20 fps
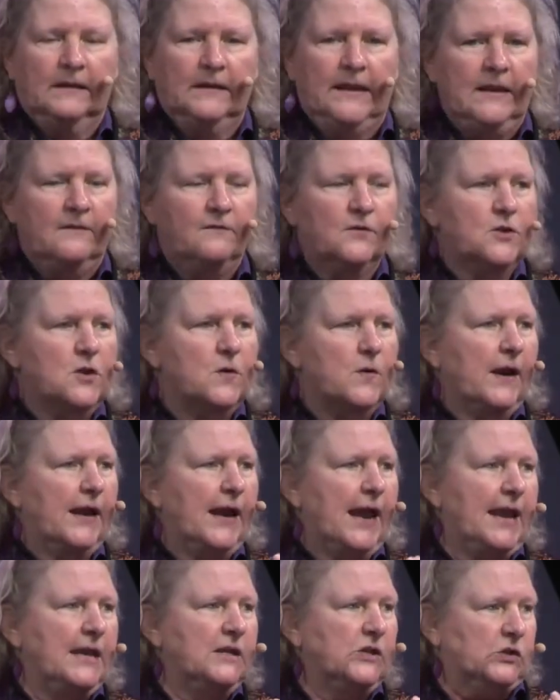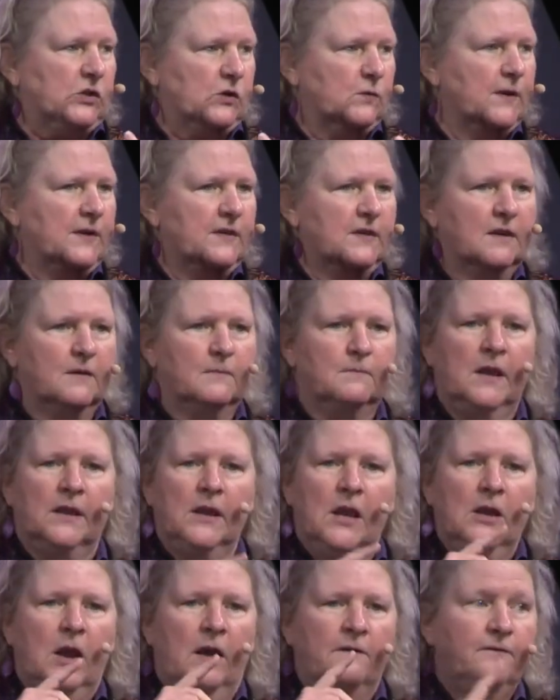even though I hate doing them,
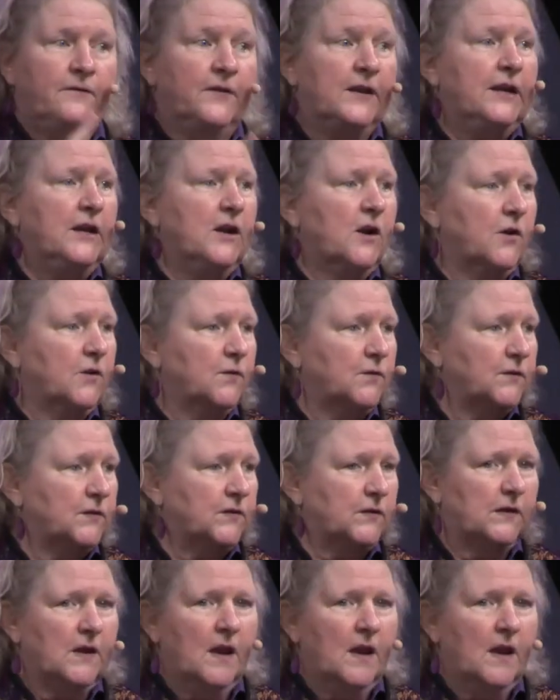videos,